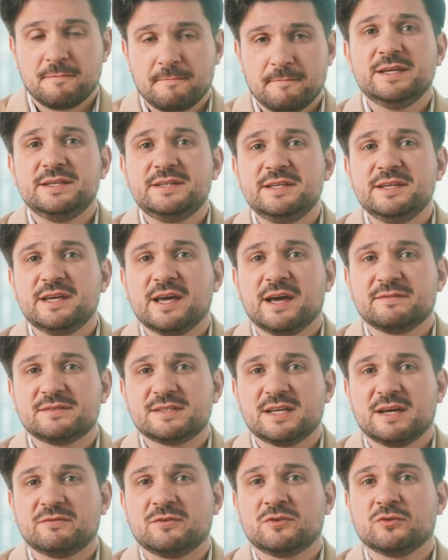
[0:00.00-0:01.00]

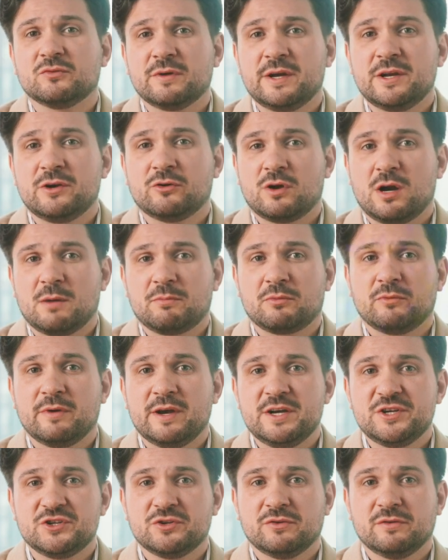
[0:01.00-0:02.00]
ETFs have greater
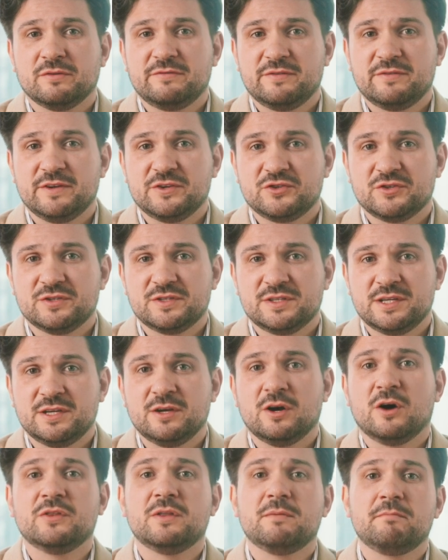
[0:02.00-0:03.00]
operational efficiency
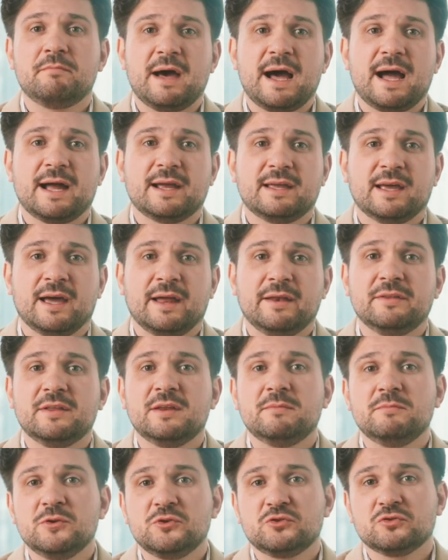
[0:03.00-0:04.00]
on the back end
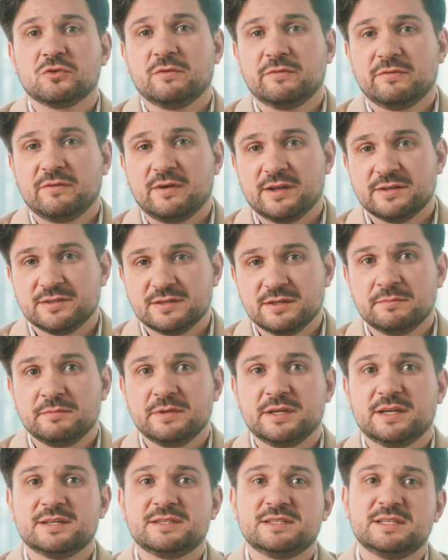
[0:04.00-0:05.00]
than mutual funds
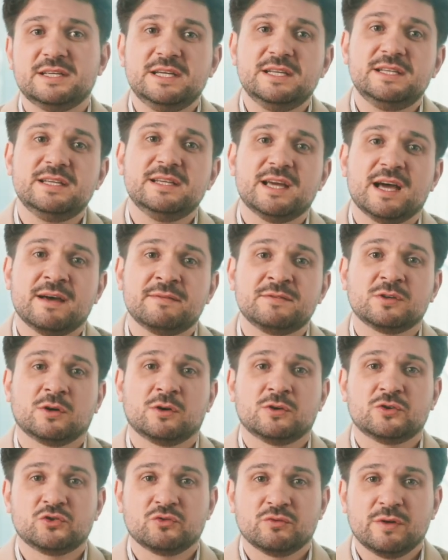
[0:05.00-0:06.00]
because ETFs
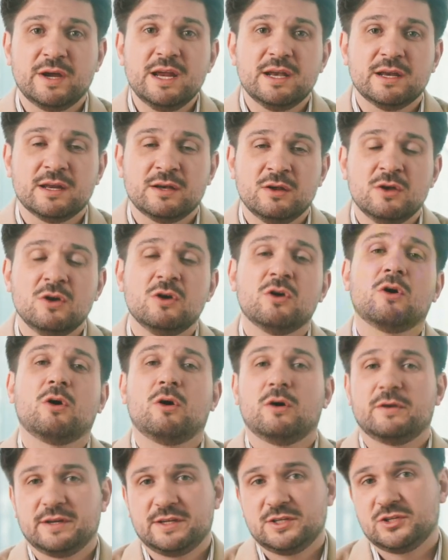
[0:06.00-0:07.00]
are traded
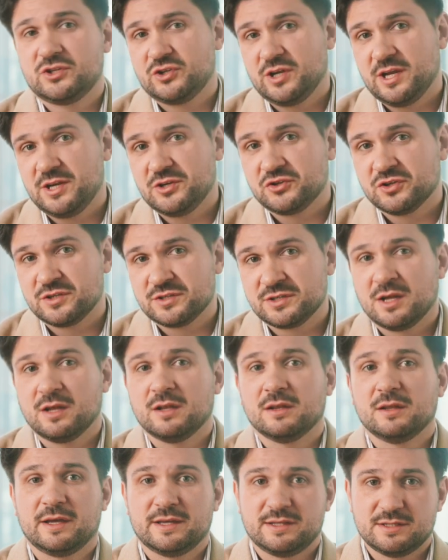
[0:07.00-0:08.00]
on exchanges
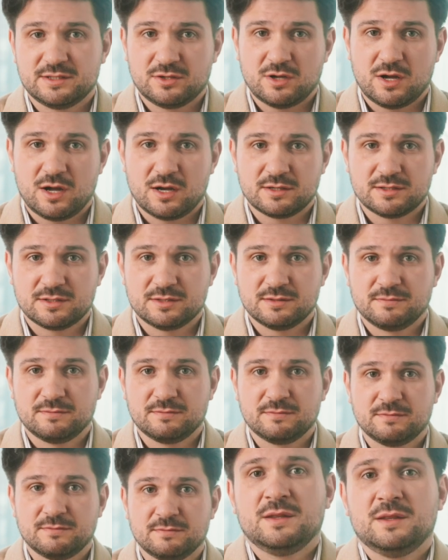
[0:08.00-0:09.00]
like stocks.
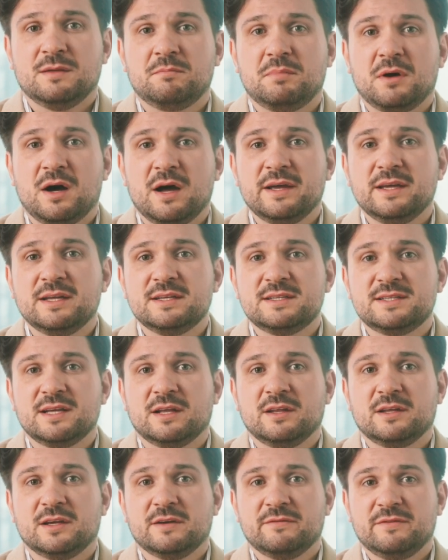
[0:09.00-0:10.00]
The buying and
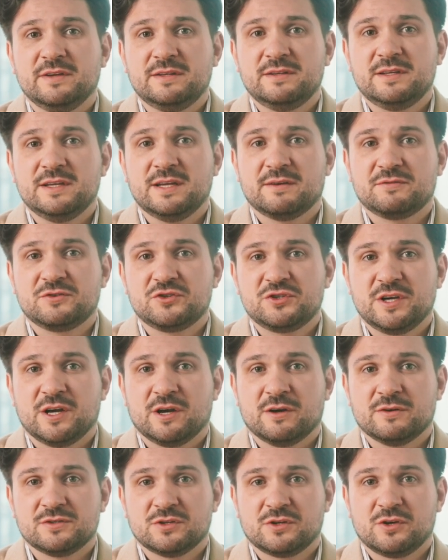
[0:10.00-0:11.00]
selling of ETF
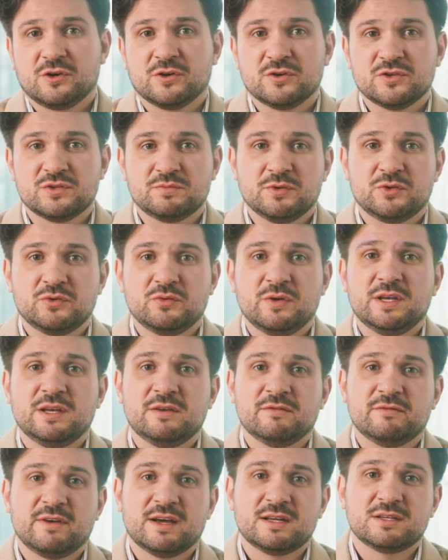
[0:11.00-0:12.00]
shares occurs between
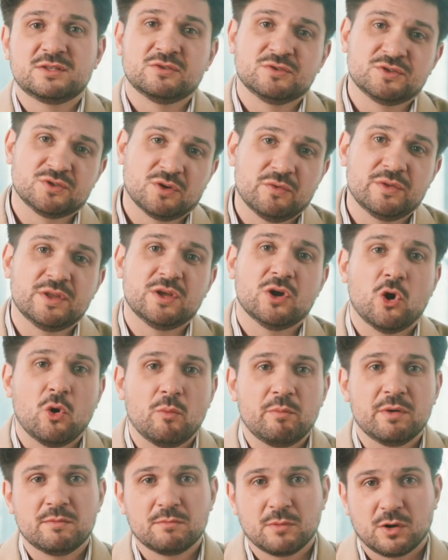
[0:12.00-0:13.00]
investors on the
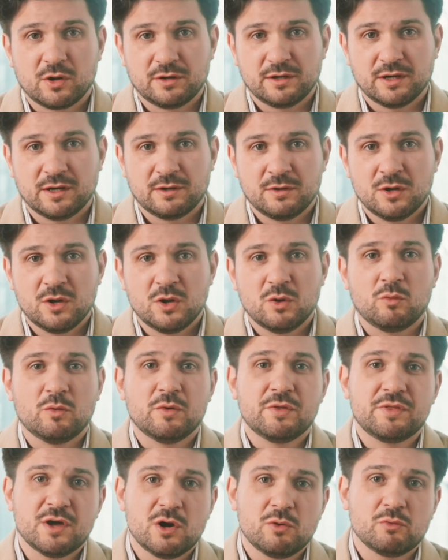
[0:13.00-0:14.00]
open market
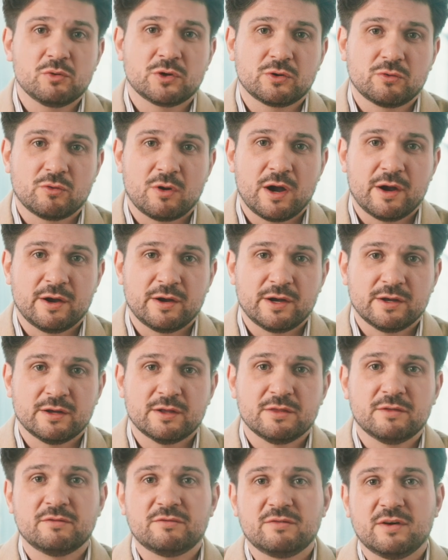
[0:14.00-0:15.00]
without requiring
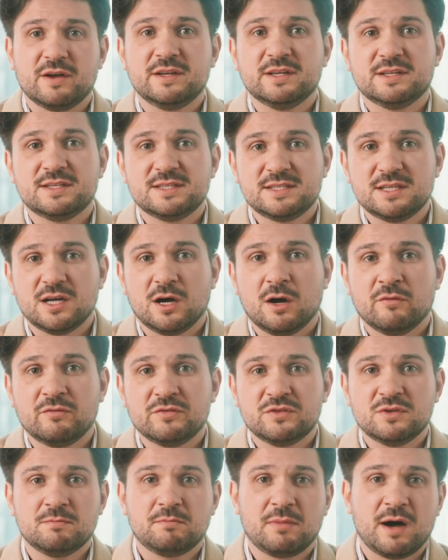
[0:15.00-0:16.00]
the fund itself
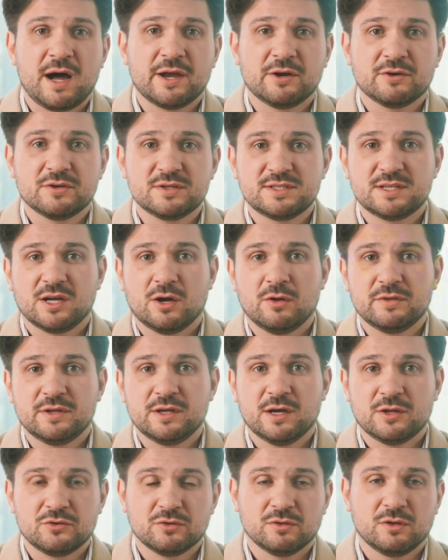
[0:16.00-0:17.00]
to buy or sell the
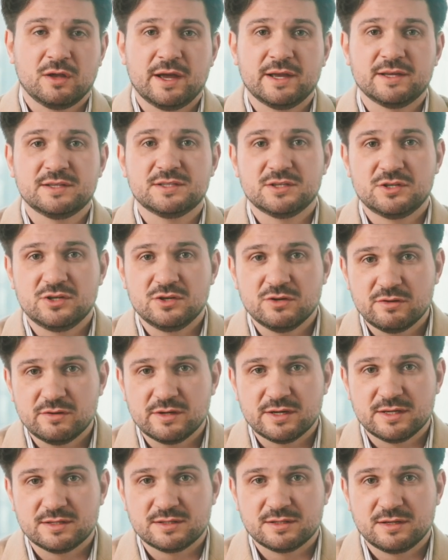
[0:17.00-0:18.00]
underlying
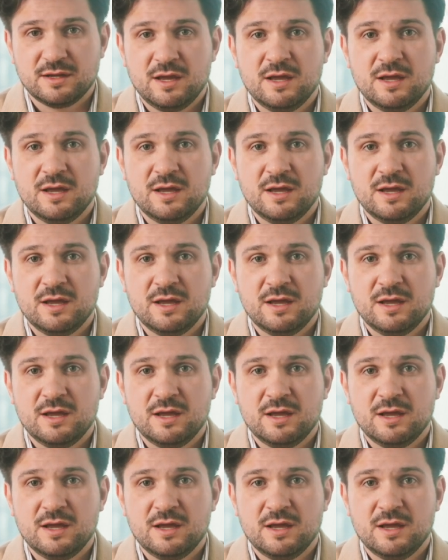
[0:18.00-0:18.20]
securities.